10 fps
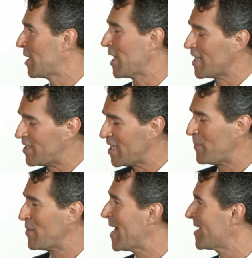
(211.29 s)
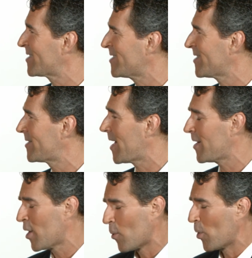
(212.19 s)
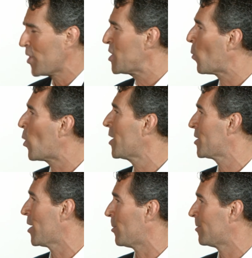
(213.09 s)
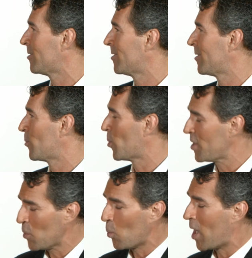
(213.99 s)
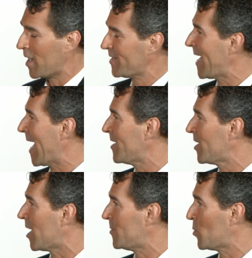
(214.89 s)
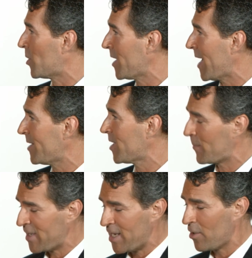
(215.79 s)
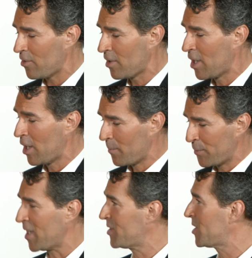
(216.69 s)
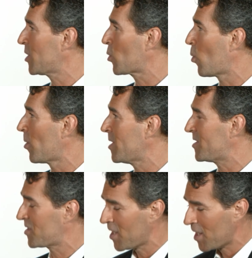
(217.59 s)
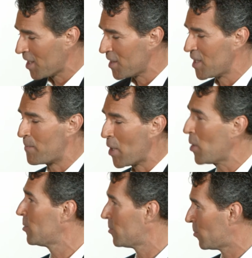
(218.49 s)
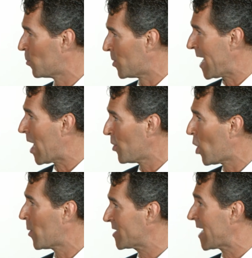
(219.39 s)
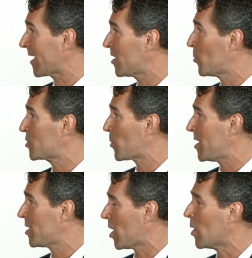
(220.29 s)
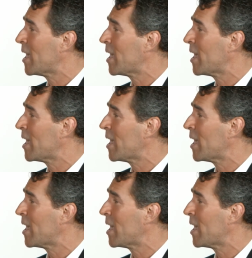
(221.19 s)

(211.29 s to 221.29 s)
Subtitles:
a GPS and just said, where do you want to go? Where do you want to end up? Do you want to end up here? Punch in the coordinates. The boat will now know exactly which way to go.